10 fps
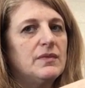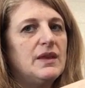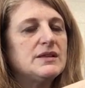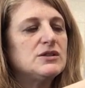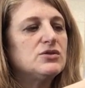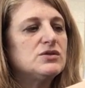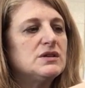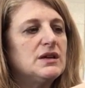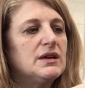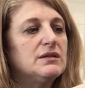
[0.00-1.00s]
That's
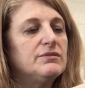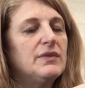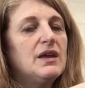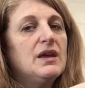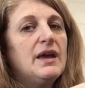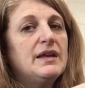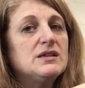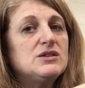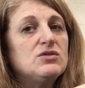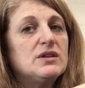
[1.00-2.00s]
loosening it. And
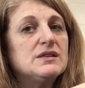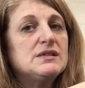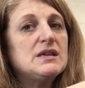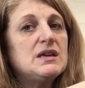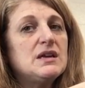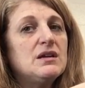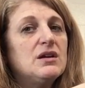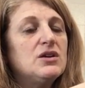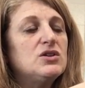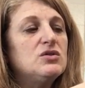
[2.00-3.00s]
as you can see,
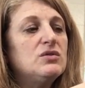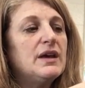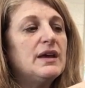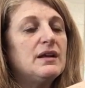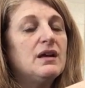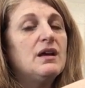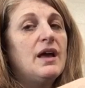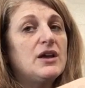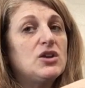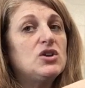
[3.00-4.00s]
you get
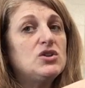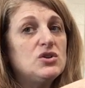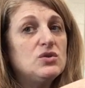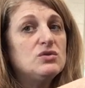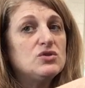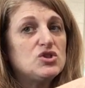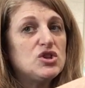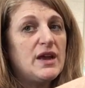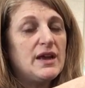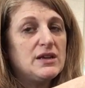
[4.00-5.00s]
a huge
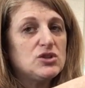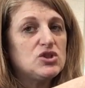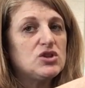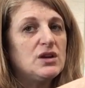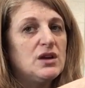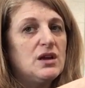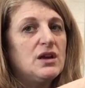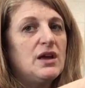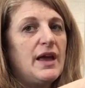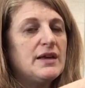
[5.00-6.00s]
change
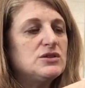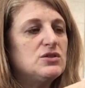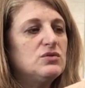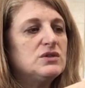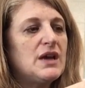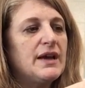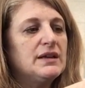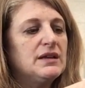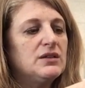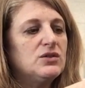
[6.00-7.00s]
as you
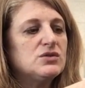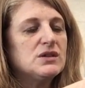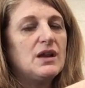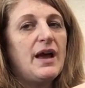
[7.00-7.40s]
tighten and loosen.